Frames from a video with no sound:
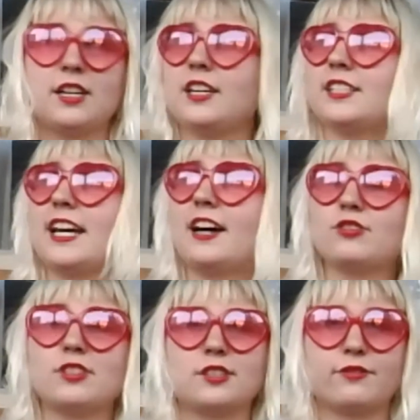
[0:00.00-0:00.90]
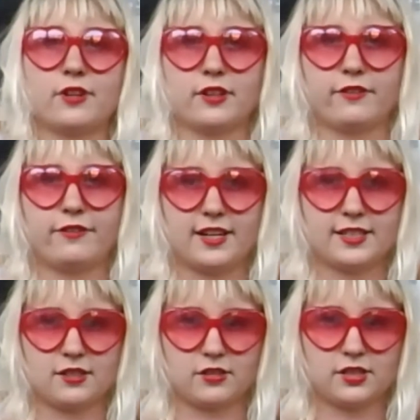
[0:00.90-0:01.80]
His house is full of
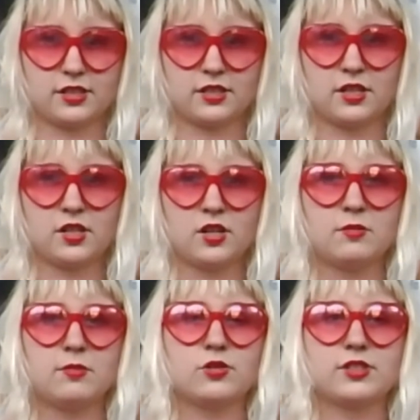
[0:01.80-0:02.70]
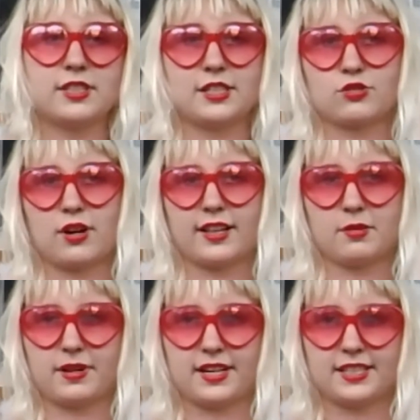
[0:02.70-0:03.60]
fossils, mostly
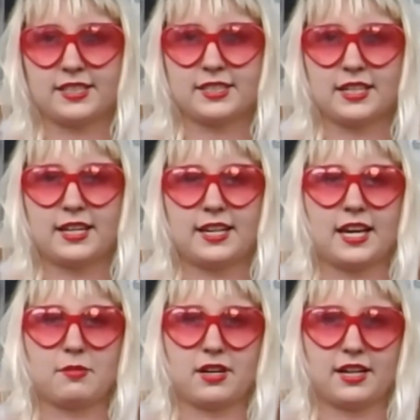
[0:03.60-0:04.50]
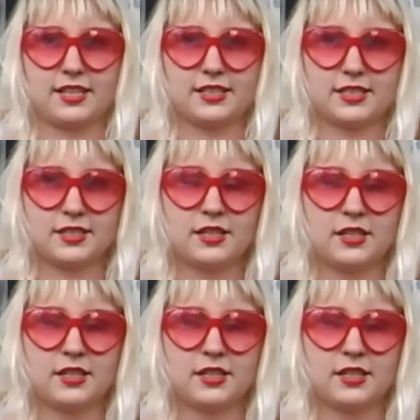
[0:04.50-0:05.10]
trilobites and ammonites.